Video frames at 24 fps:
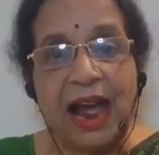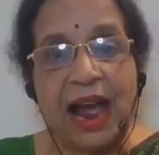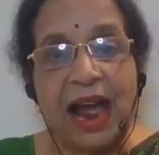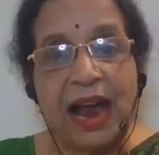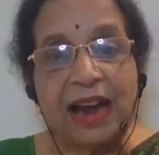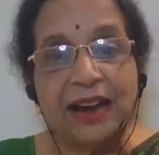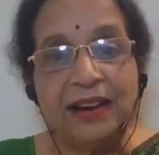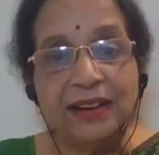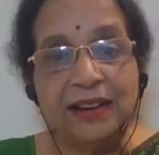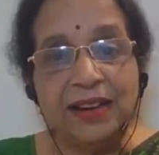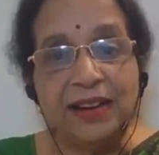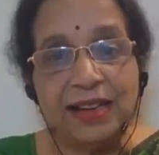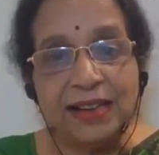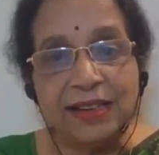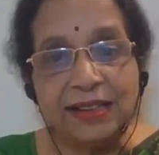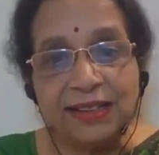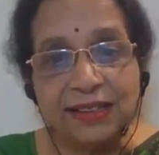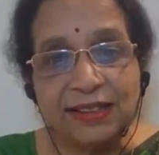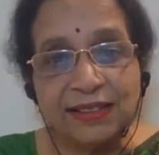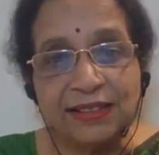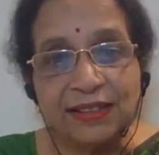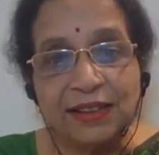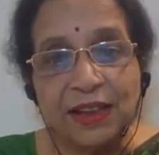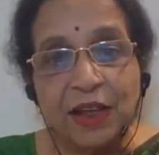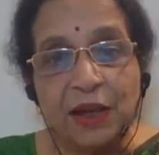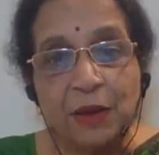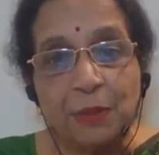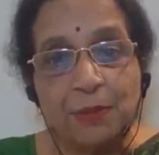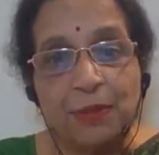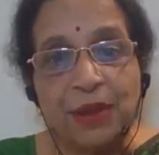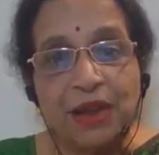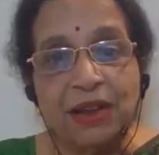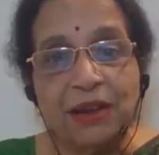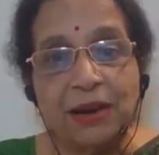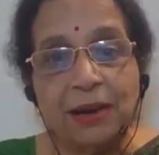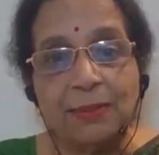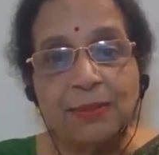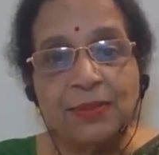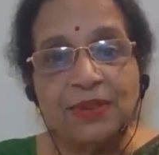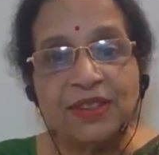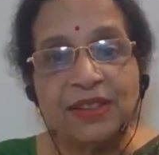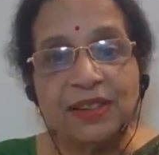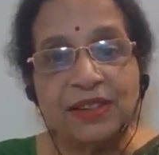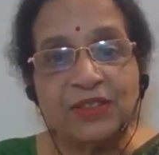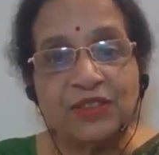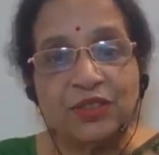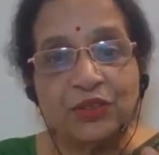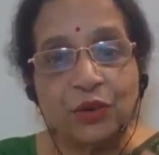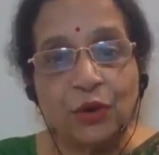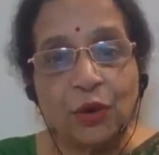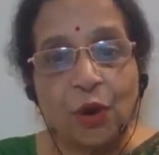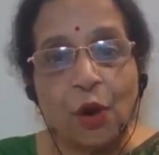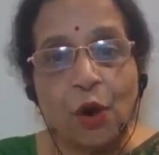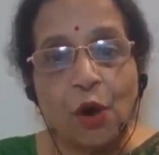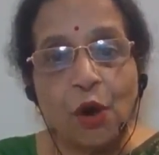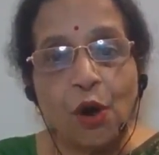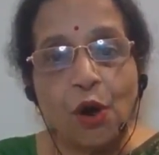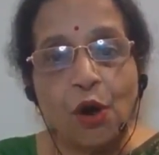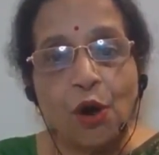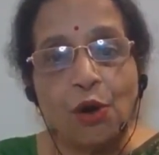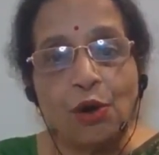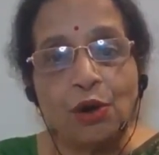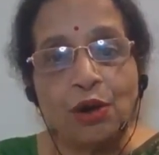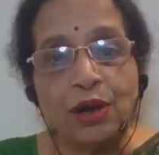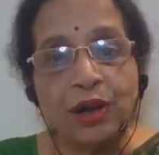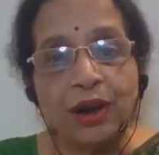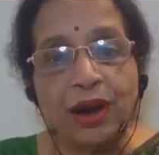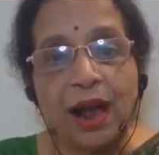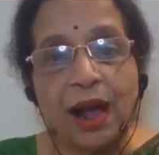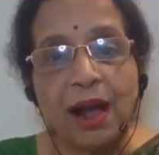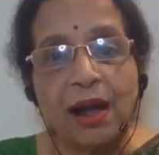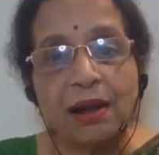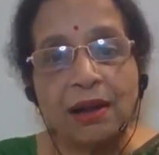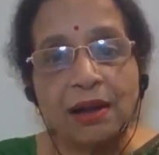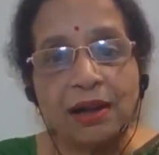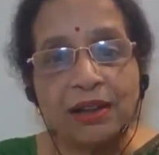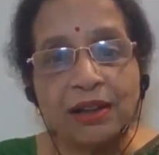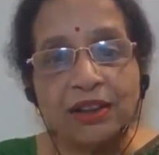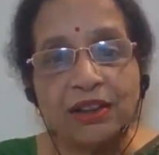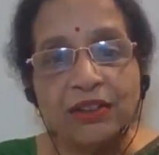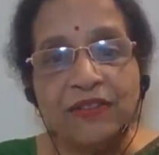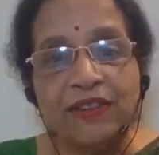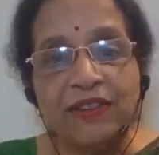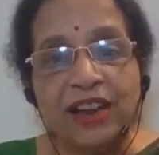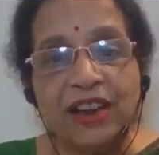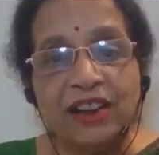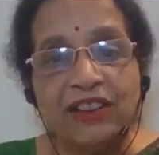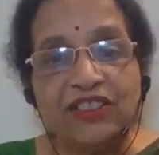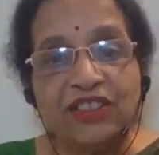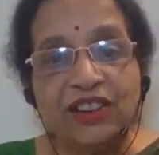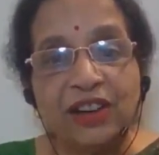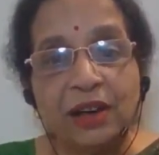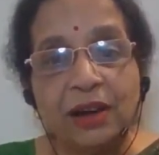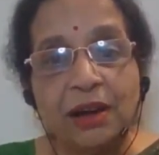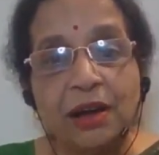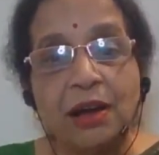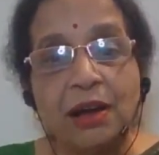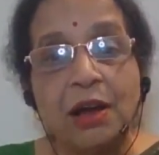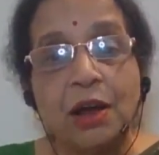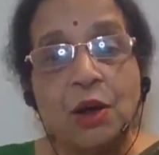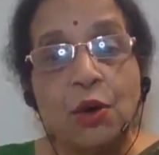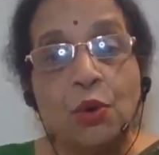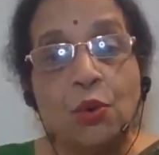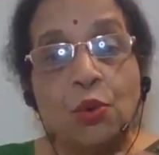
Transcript: And this becomes a strong raga dvesha